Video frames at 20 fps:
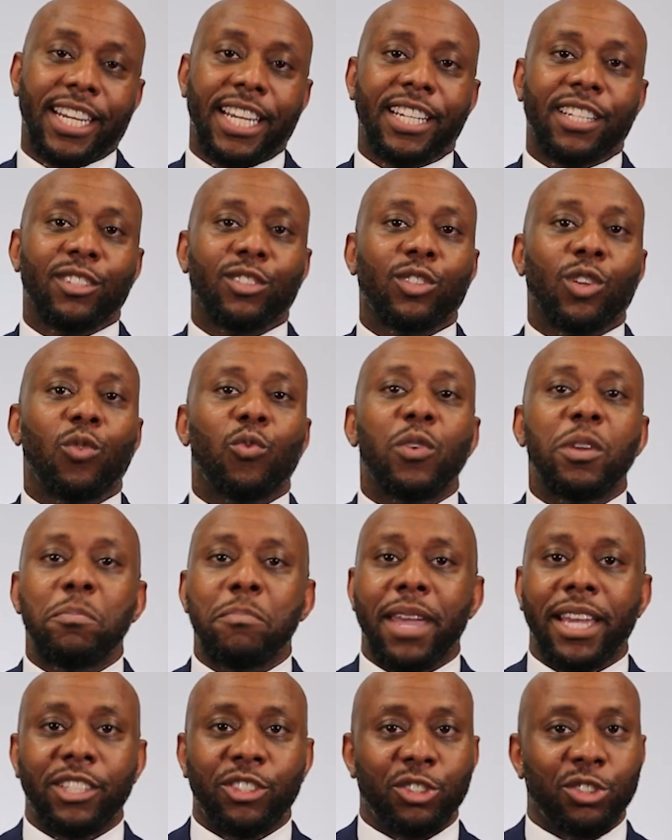needed so we
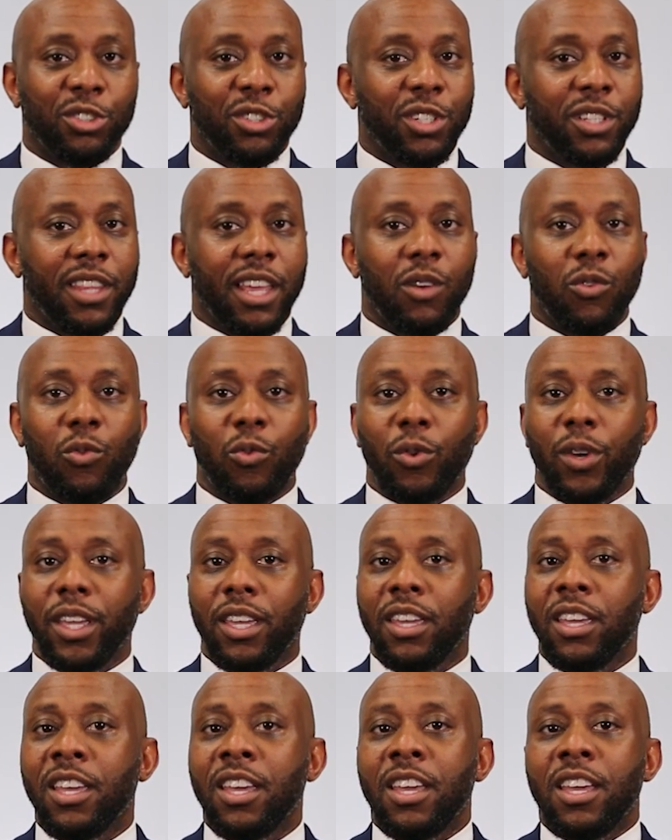make sure that
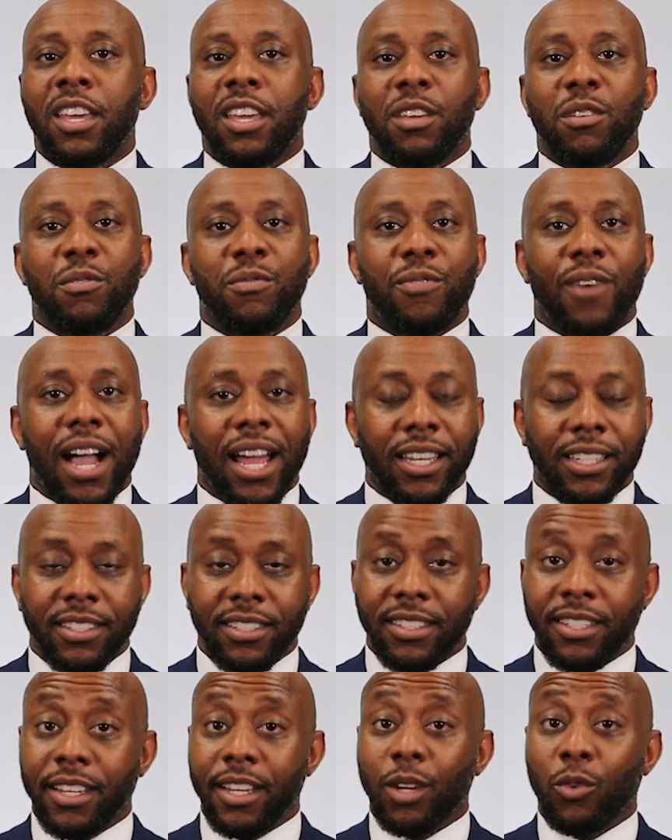we you
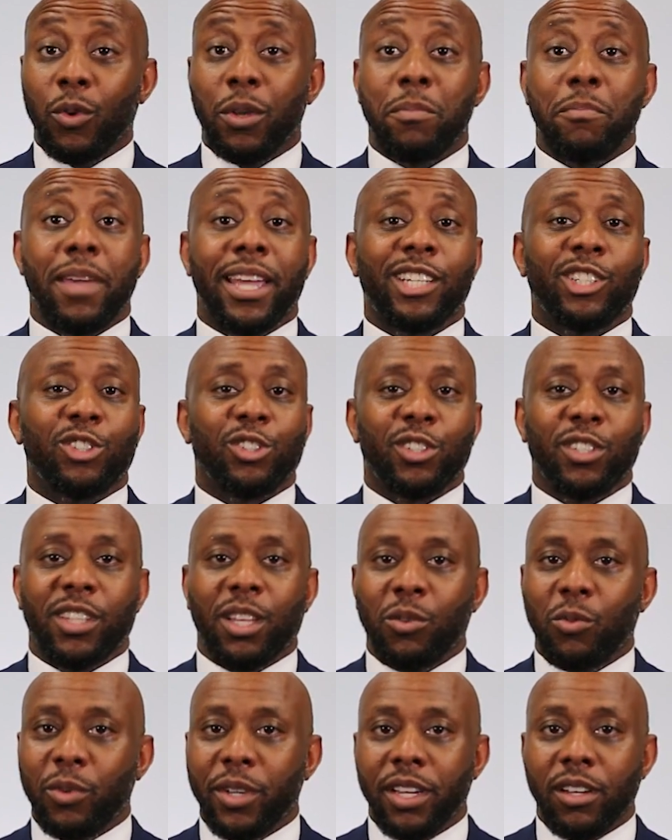volunteer we make sure
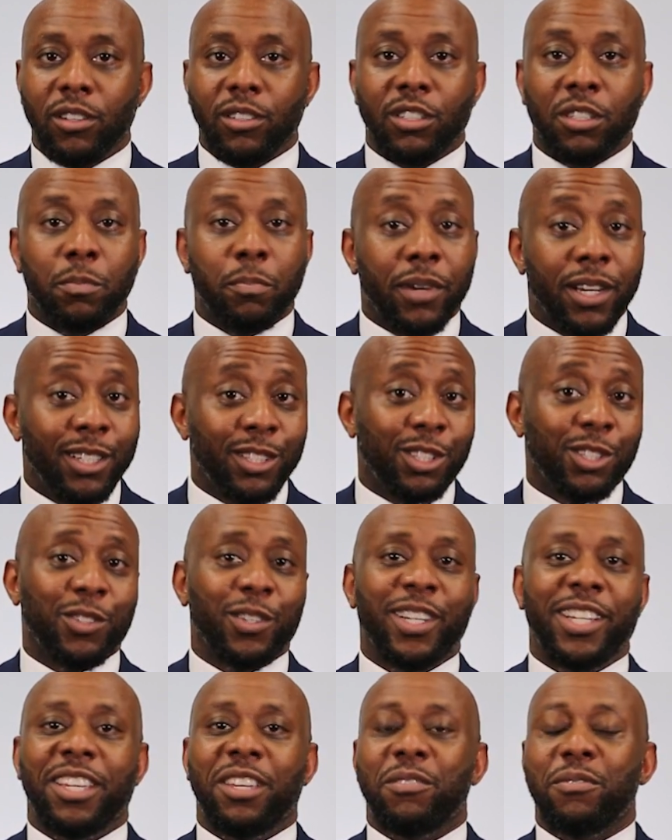that we are
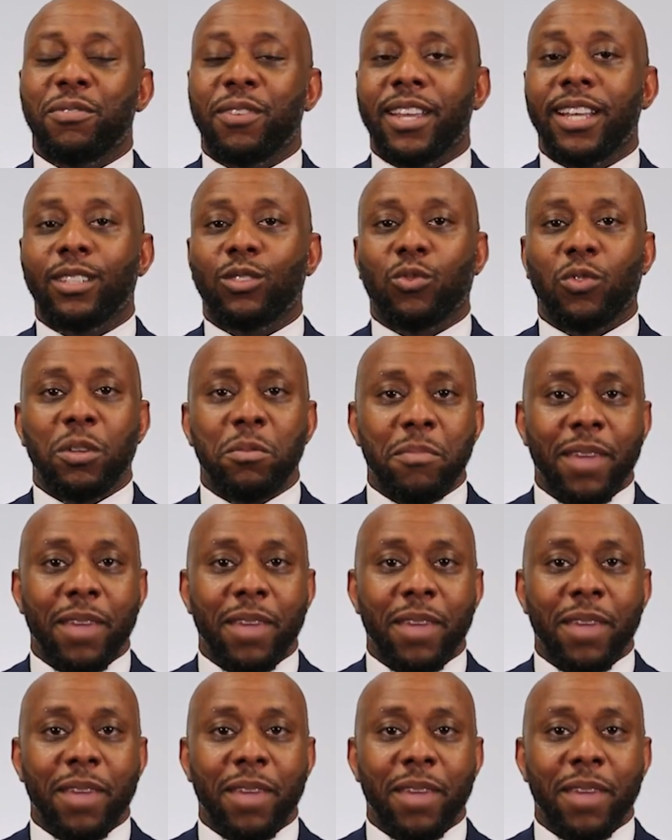sponsoring events we